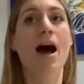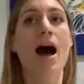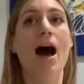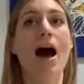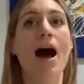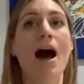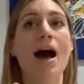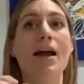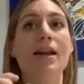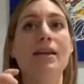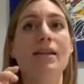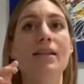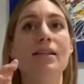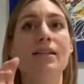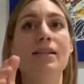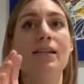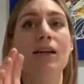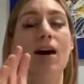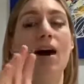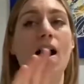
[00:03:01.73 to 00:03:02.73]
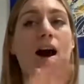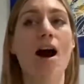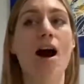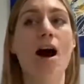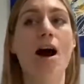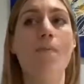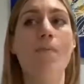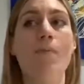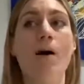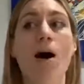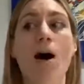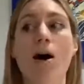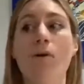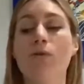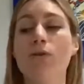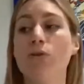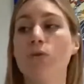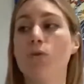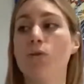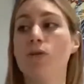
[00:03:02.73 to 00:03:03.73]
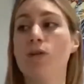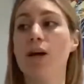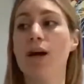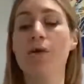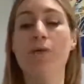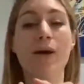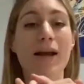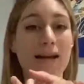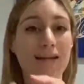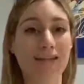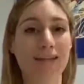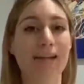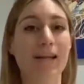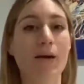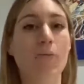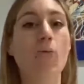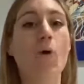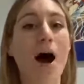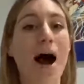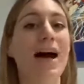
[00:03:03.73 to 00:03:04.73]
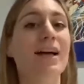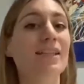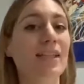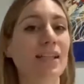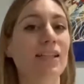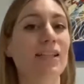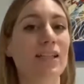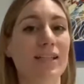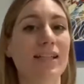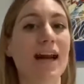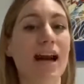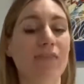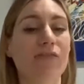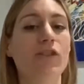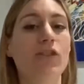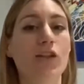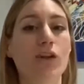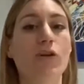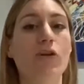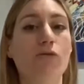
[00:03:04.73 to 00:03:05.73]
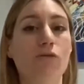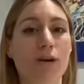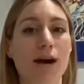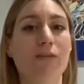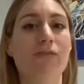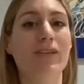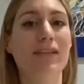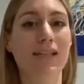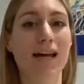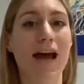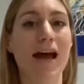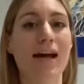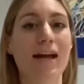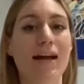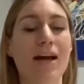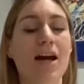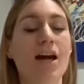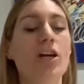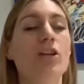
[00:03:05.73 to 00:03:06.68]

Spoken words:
And I would also, what access does he have to you throughout the day?